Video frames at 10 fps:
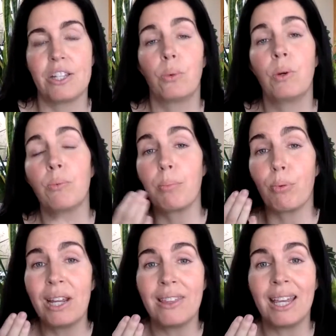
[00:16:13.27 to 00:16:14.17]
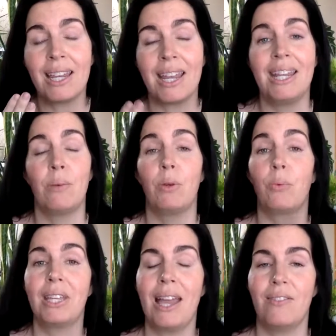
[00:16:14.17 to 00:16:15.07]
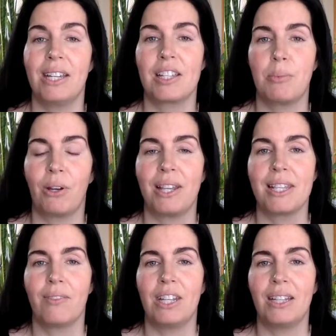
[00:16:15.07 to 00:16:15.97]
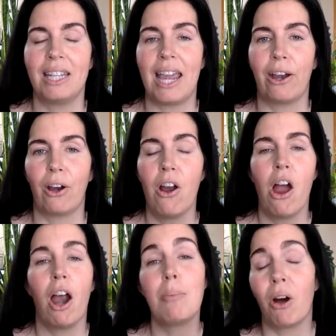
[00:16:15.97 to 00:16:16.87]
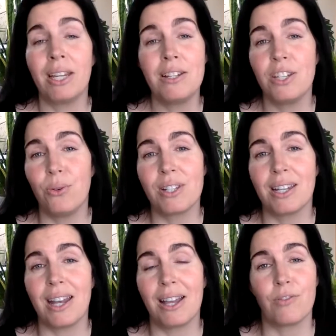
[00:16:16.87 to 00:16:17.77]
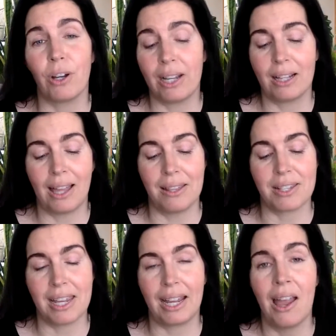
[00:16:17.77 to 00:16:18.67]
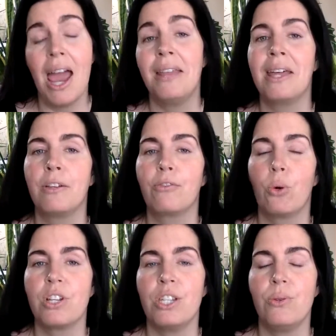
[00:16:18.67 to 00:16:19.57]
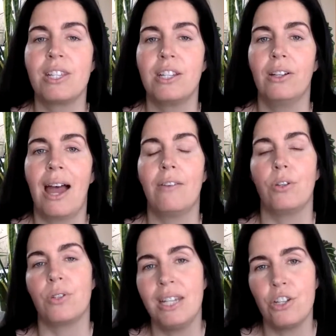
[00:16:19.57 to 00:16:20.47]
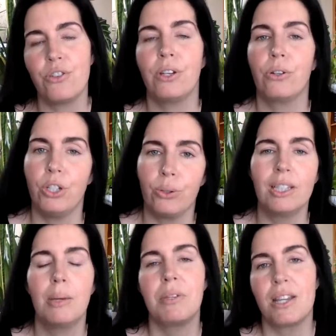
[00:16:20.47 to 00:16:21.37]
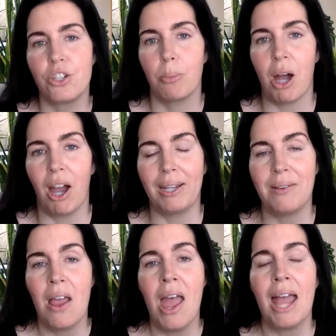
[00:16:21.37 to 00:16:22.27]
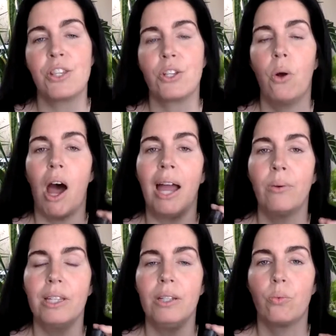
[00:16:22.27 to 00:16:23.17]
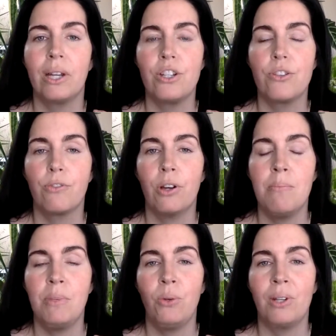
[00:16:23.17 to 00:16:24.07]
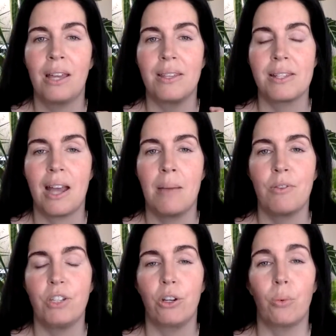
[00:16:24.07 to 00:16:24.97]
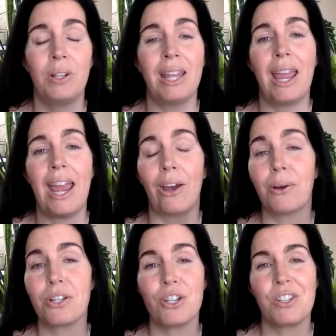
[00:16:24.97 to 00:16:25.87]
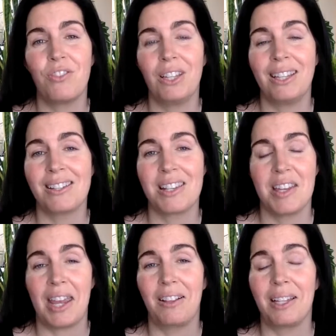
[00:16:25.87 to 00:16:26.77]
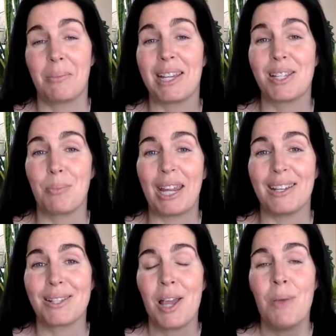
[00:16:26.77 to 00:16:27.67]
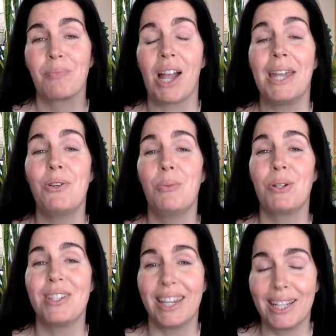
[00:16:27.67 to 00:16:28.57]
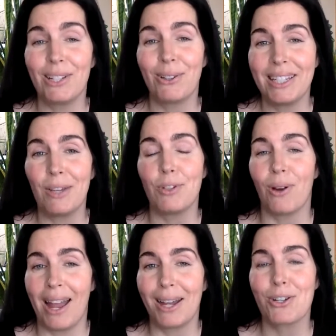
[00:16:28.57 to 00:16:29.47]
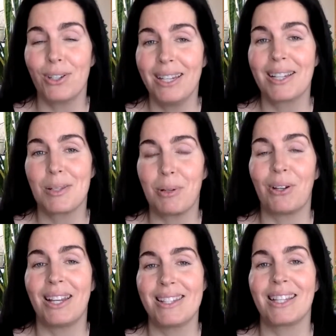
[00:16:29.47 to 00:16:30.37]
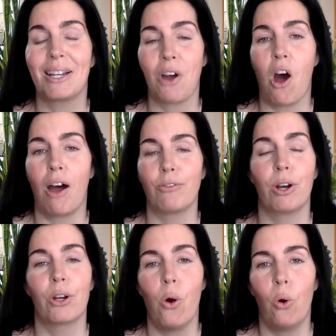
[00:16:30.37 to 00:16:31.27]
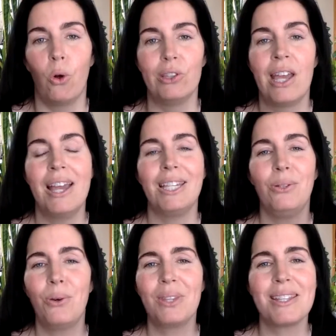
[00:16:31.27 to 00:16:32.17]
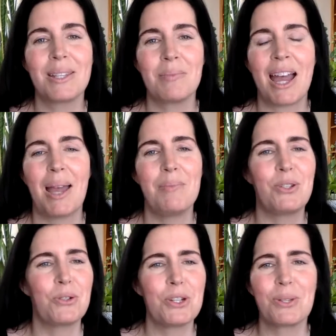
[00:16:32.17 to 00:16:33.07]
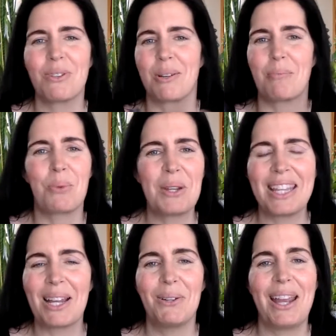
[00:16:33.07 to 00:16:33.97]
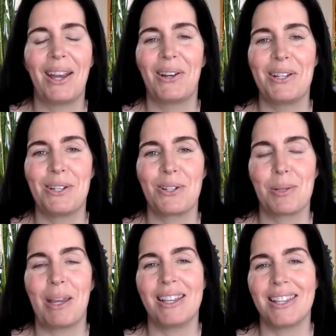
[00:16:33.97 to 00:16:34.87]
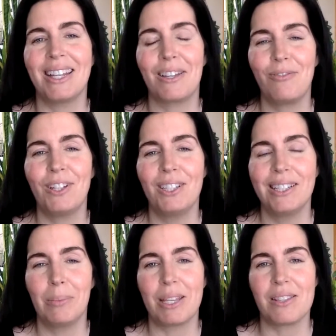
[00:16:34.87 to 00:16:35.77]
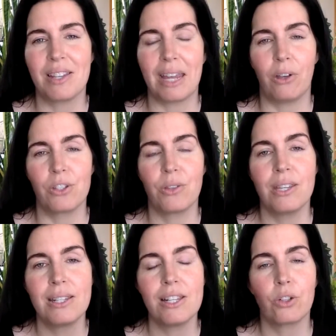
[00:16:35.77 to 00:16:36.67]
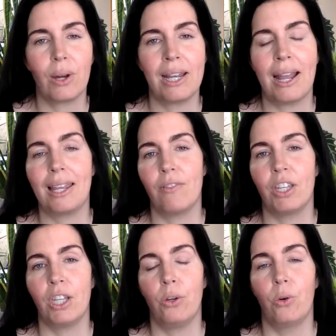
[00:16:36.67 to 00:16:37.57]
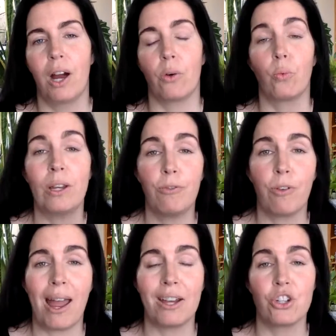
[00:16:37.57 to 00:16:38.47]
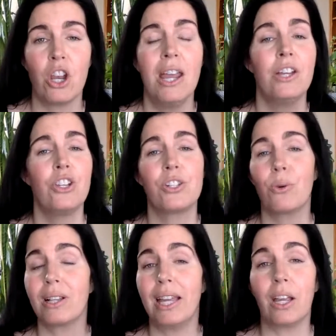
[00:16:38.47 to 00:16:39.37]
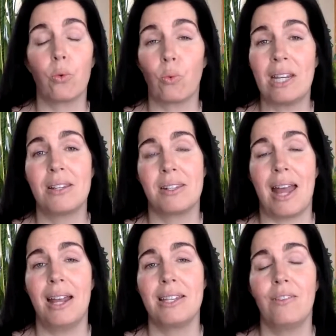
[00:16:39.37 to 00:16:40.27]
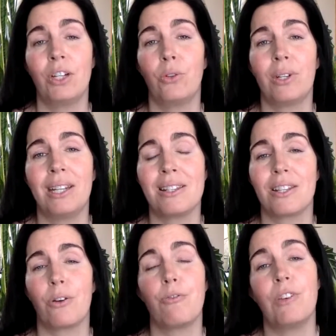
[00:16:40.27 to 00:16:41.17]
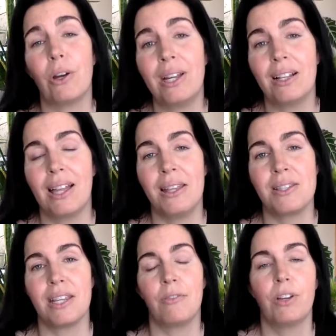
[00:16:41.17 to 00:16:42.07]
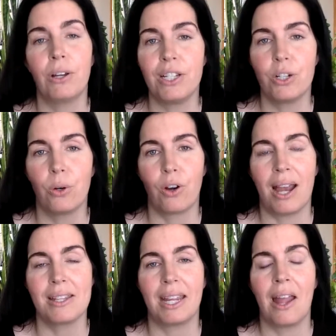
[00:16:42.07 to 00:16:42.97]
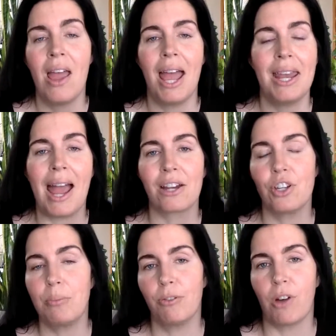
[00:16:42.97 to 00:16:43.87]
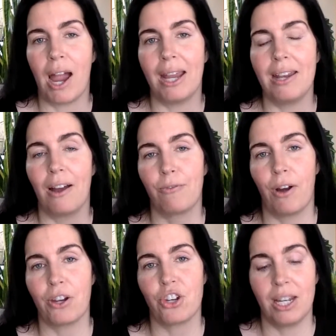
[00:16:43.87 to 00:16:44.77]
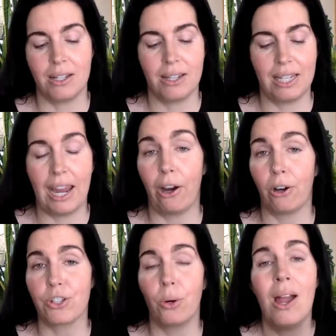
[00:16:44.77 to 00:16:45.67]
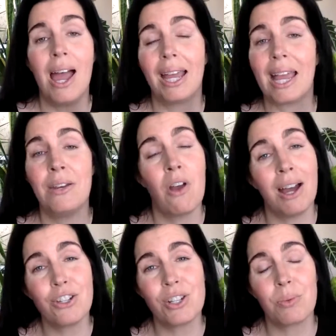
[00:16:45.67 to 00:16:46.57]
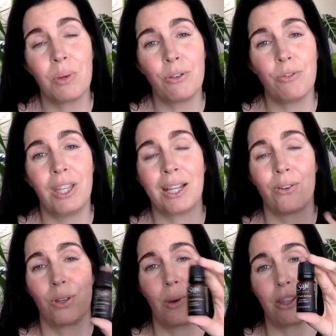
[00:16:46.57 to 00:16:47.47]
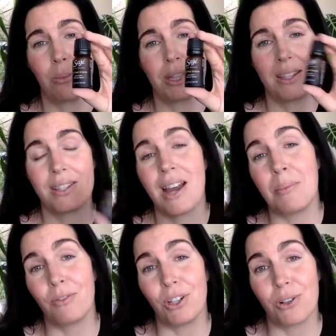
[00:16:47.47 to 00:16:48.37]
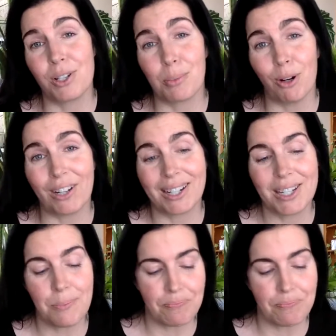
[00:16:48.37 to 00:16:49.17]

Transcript: So when we're breathing it in and we really have the experience of it in the air, our bodies use it as very cleansing. And then of course you still have your tea tree, your eucalyptus, your pine. And so I really reach for Immune at this time of year when the air is just feeling stale in my space. I know particularly if you're actually experiencing a cough or a cold, you know that sometimes you're just sort of breathing out air into your space and it can feel a little bit stale. So this is great at giving you a refresh, just sort of like a reset of ingredients that are very cleansing, very deodorizing, and actually provide a freshening to the air. So again, not just when you're feeling under the weather, but this time of year is perfect.